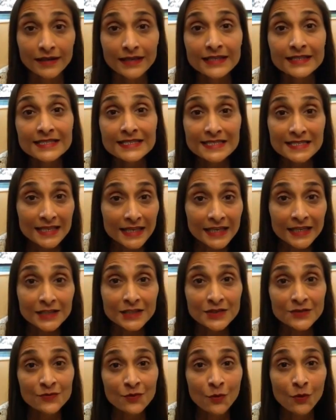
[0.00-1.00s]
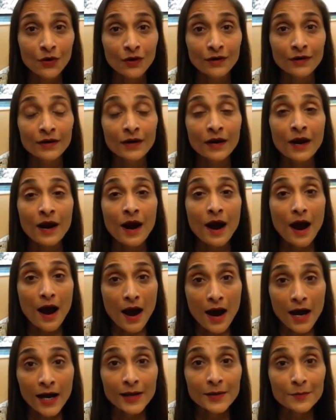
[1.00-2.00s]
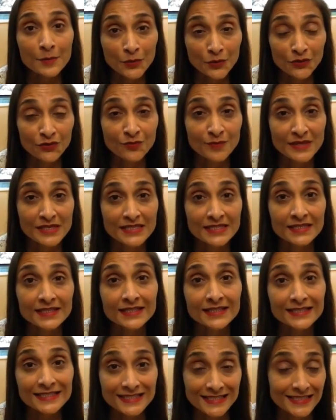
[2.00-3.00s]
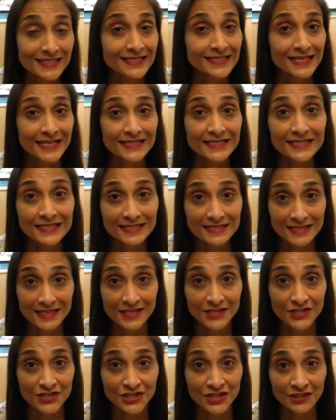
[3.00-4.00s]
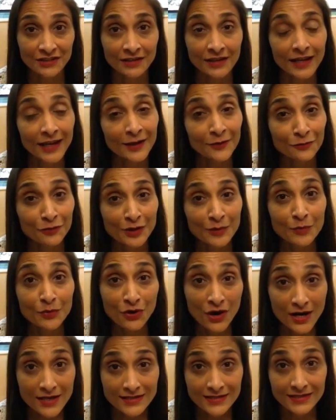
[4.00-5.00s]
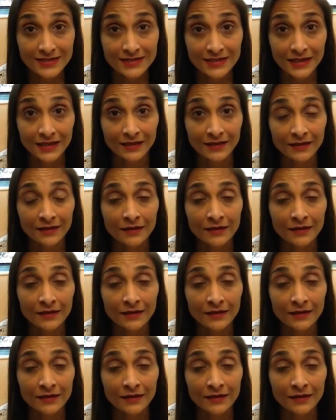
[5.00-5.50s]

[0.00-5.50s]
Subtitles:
It stands for Eye Movement Desensitization and Reprocessing.